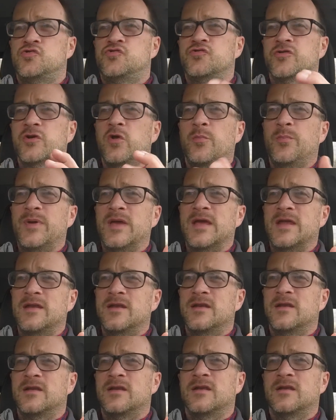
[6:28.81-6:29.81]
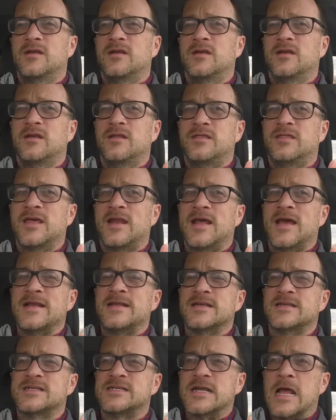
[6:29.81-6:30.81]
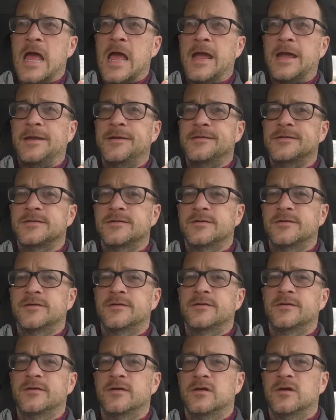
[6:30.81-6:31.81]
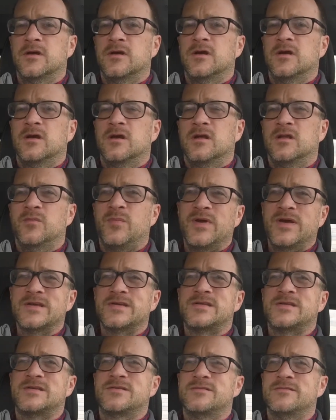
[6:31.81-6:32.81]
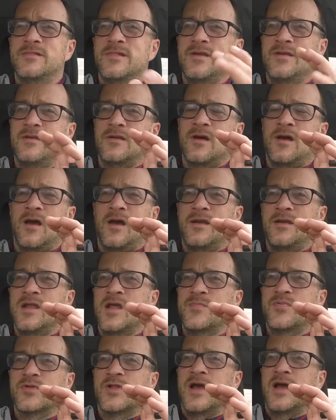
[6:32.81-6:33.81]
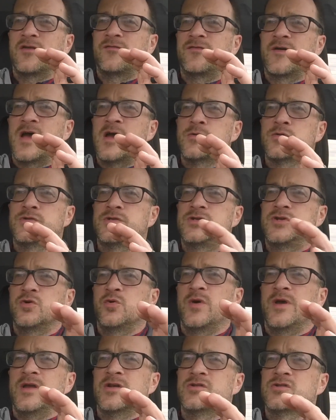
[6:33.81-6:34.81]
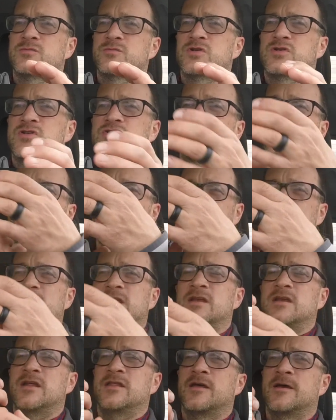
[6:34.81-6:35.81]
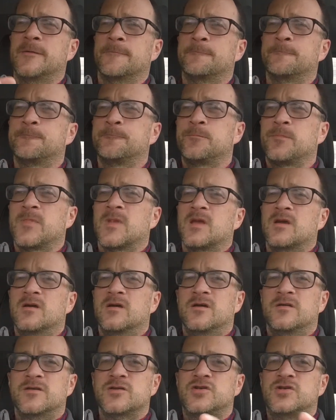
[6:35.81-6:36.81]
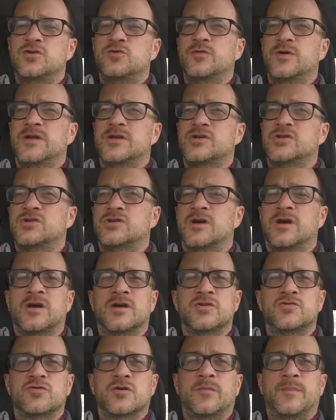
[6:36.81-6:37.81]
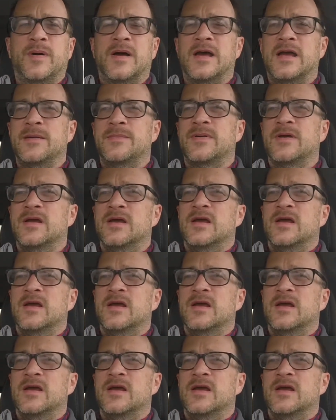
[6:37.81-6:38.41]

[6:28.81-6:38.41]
drill bit that I designed. The biggest nipple I could find was 2-inch. I'm going to screw that into the 2-inch drill pipe.